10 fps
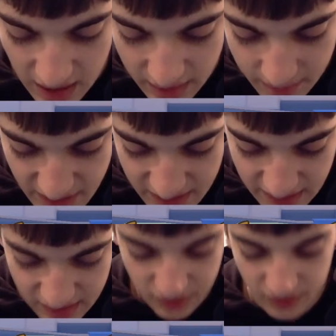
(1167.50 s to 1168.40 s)
Man,
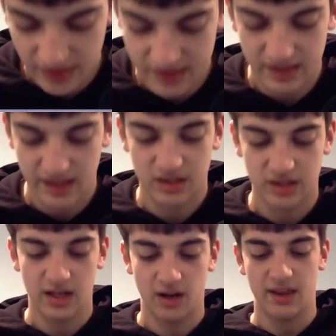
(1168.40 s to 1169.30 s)
that's crazy that she
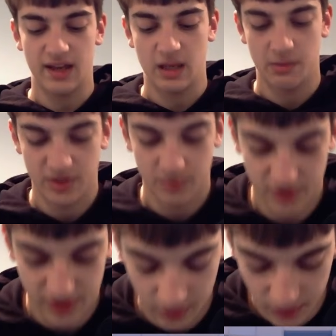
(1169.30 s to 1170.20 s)
did all that damage and we're
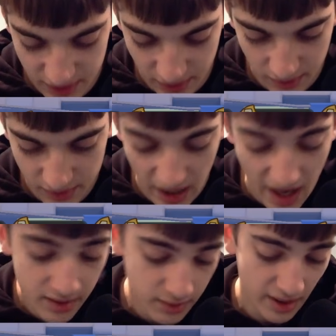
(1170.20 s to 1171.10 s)
still going to lose.
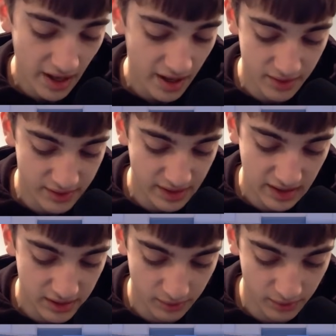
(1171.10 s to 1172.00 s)
I do not
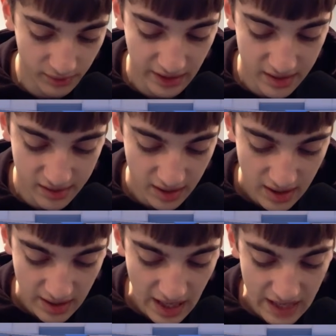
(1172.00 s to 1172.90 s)
understand this ruler, guys.
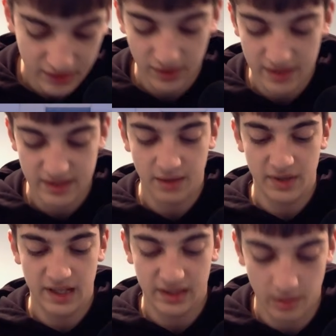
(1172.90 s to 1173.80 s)
That's crazy that
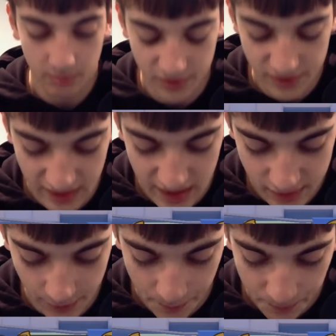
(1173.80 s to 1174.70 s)
we ended up losing that.
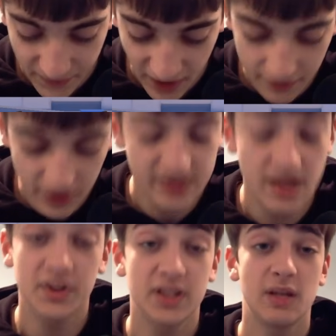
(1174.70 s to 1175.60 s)
So if you guys
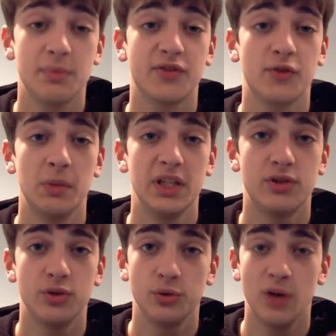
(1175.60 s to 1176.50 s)
have any tips for me
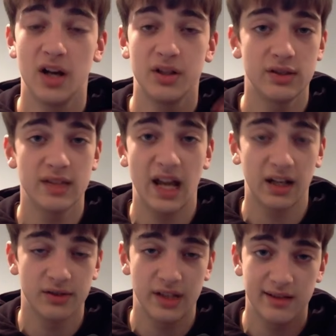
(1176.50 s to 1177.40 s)
to use the
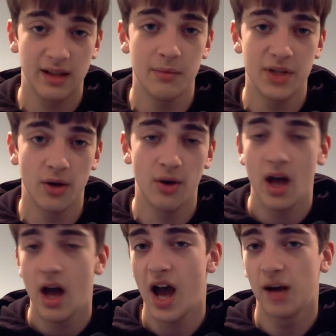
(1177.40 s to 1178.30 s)
Echo Sage, let me know. I will